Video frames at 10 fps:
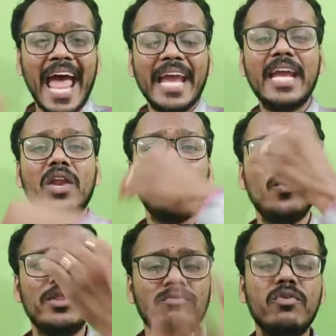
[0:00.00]
ankle
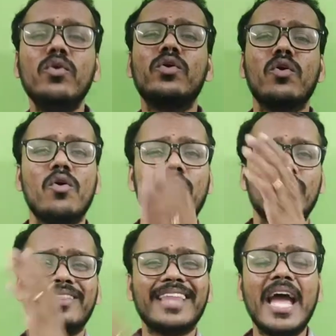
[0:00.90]
with foot or
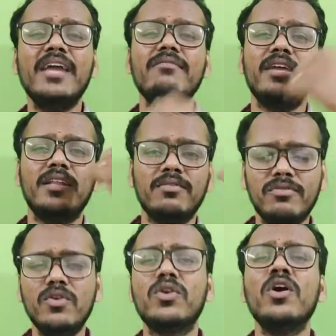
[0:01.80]
thigh with
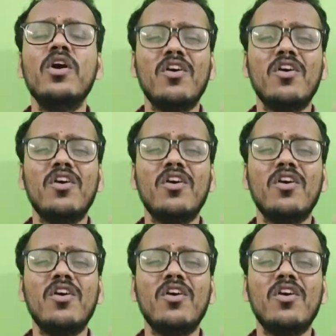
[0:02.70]
foot